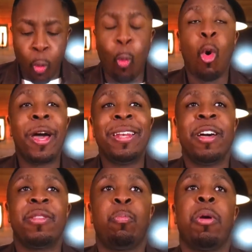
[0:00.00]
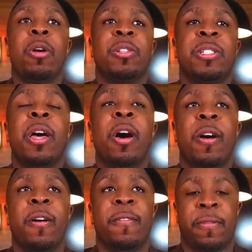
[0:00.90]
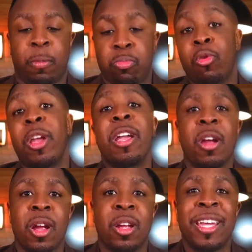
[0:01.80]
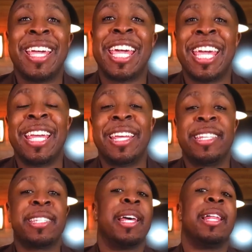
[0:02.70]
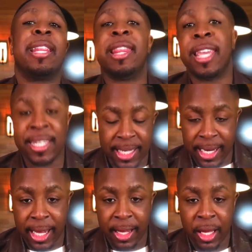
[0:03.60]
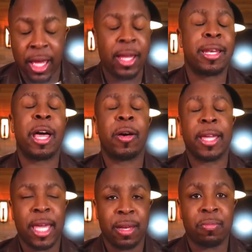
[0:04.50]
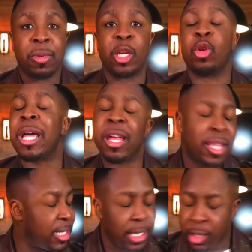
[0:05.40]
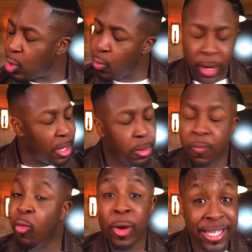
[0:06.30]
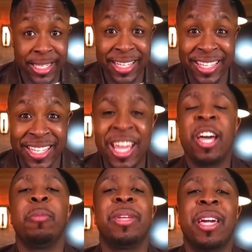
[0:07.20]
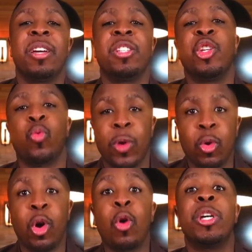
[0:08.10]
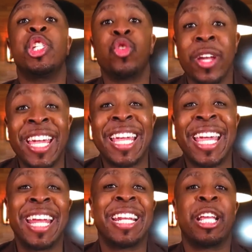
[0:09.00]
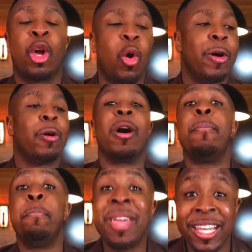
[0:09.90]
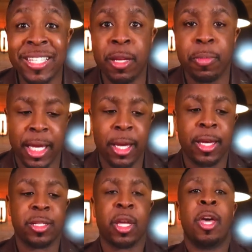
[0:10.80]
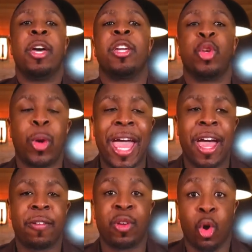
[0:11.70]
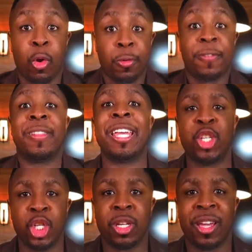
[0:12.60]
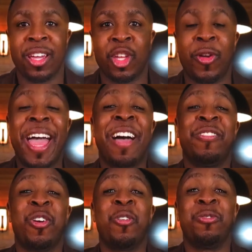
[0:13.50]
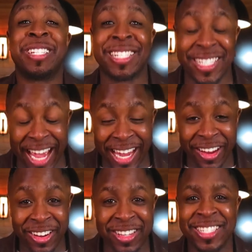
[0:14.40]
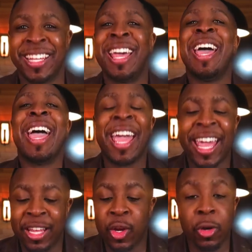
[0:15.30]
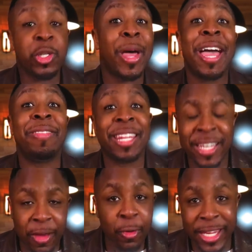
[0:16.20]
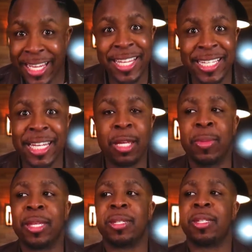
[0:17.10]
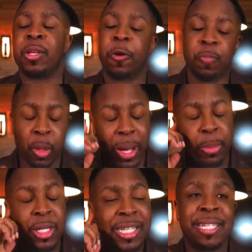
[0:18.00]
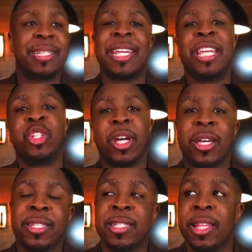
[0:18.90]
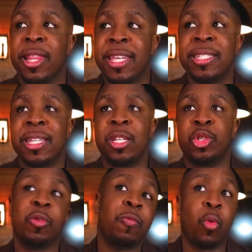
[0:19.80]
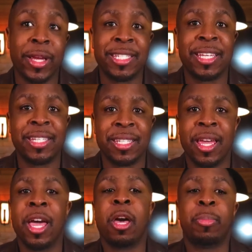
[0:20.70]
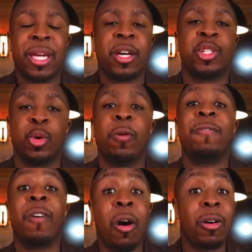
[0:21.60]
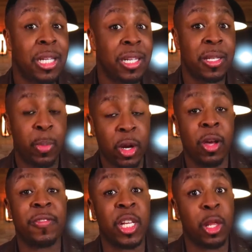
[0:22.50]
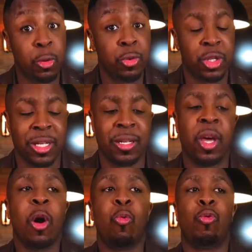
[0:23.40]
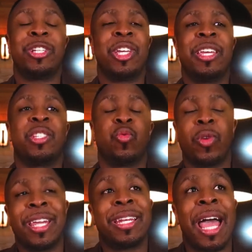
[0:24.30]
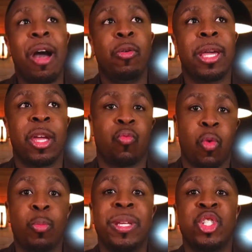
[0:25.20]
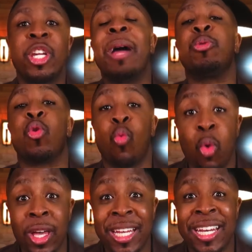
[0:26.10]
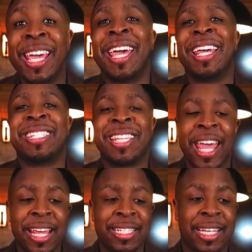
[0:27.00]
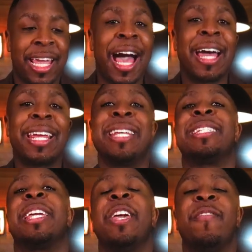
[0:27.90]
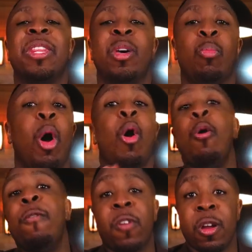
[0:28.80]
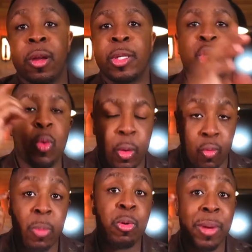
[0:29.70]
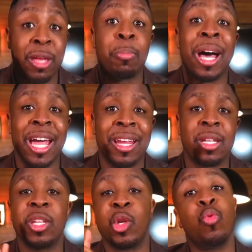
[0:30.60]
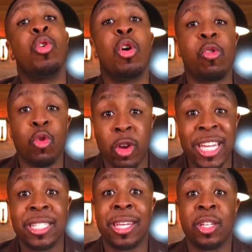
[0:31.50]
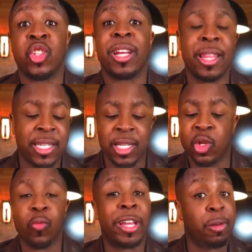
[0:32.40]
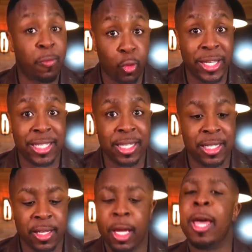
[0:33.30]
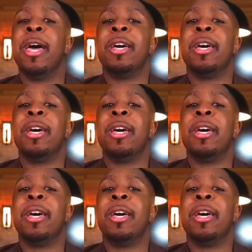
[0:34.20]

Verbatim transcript: one of the parts of prayer is listening. Now, again, you're not listening to random voices, because you will go astray and go amiss, because you have your own flesh, you have your own desires, and you also have the devil and his demons. So the Bible doesn't teach us to listen to voices, because you will fall into the spirit of delusion, which is written out in Romans chapter 1. It says God has given them over to a reprobate mind. You will go crazy trying to listen to random voices.